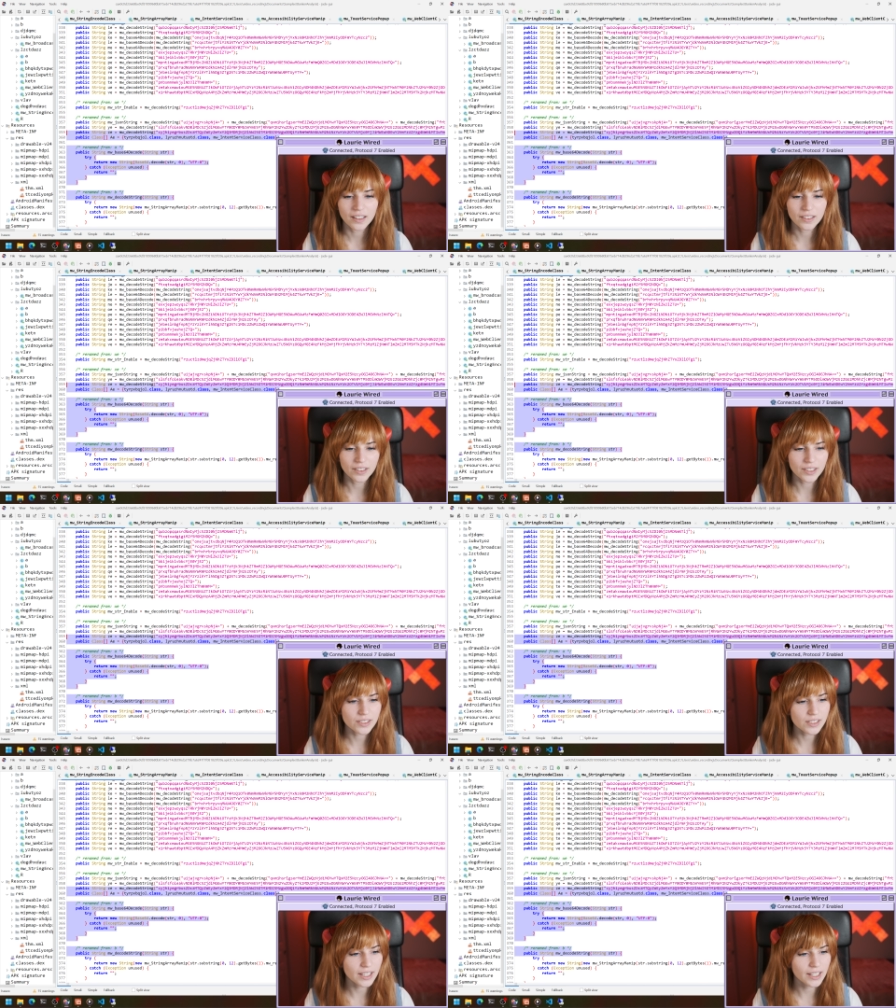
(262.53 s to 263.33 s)

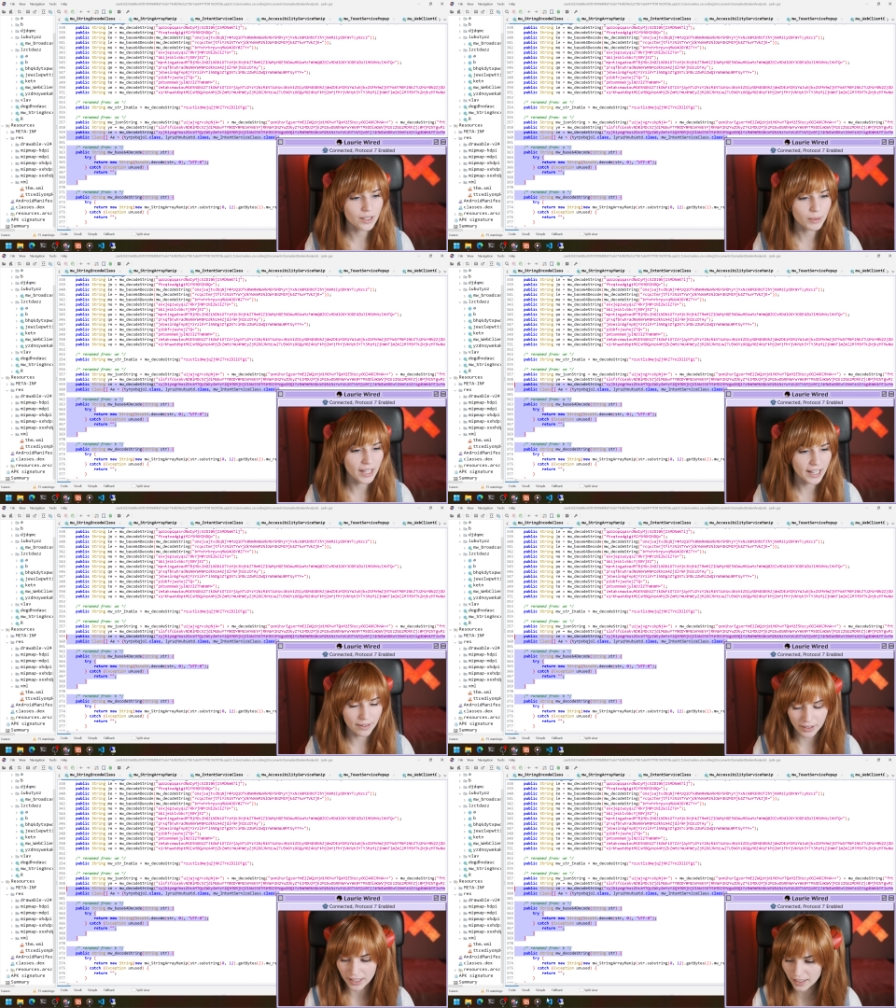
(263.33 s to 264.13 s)
Looks like we
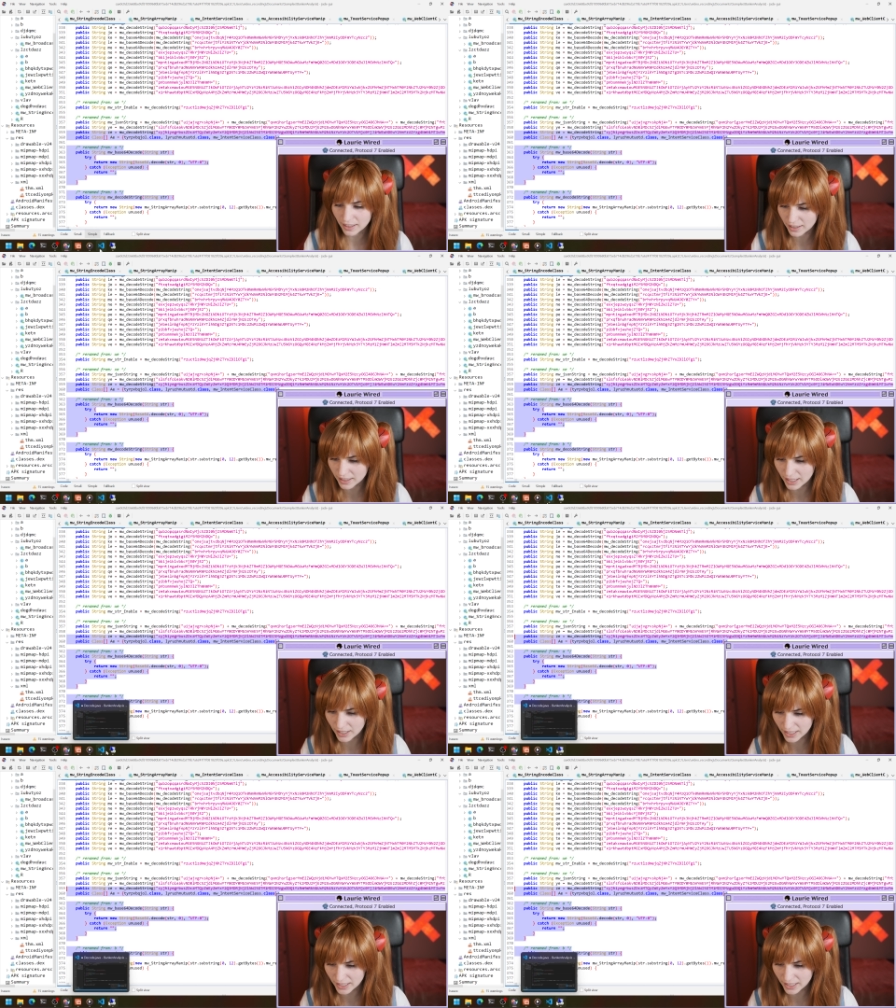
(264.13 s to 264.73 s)
have it good